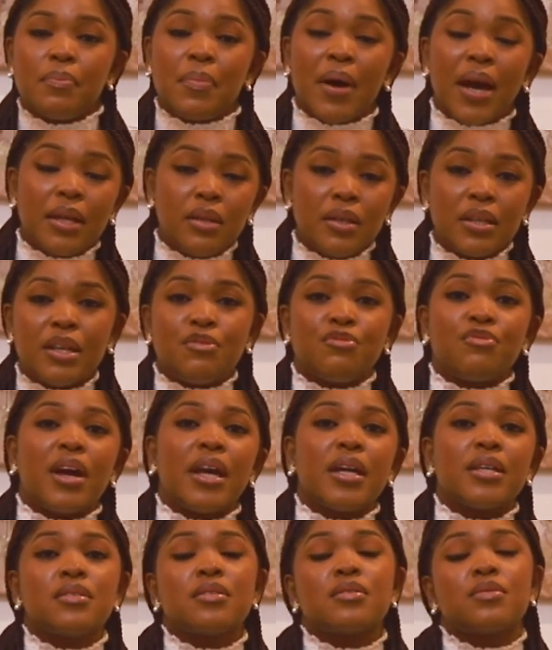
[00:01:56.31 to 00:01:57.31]

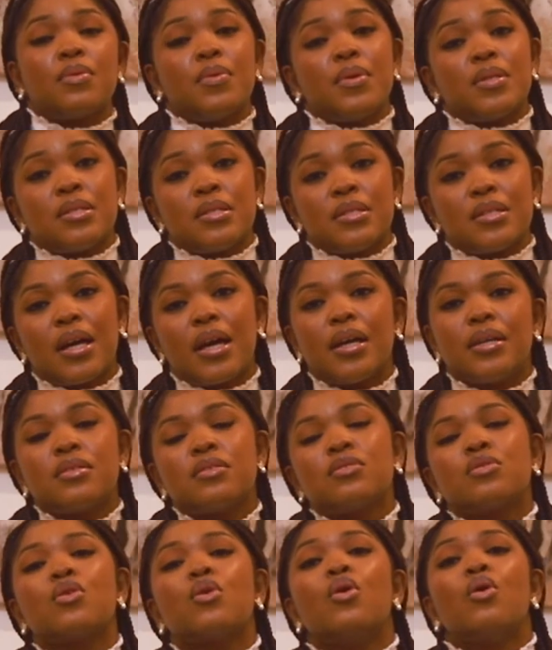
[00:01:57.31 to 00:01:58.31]
pyelonephritis or a
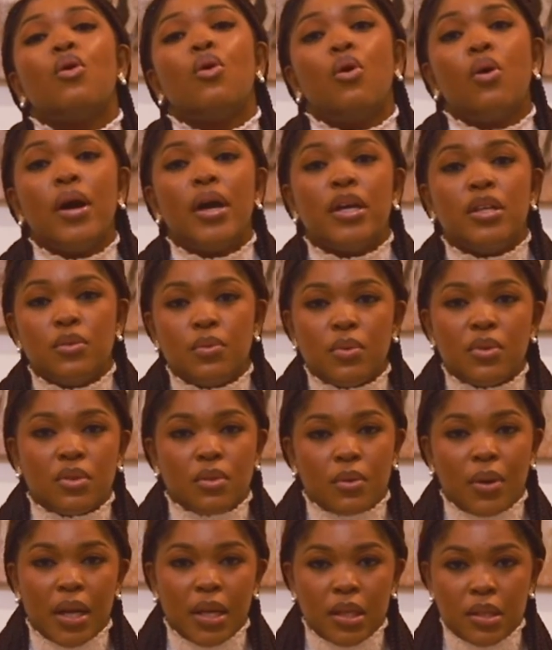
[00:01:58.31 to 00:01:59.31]
cystitis or a
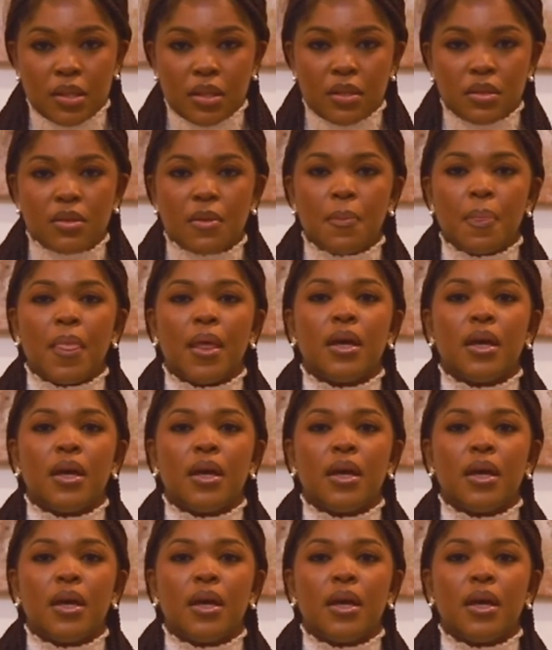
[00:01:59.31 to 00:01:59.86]
urethritis.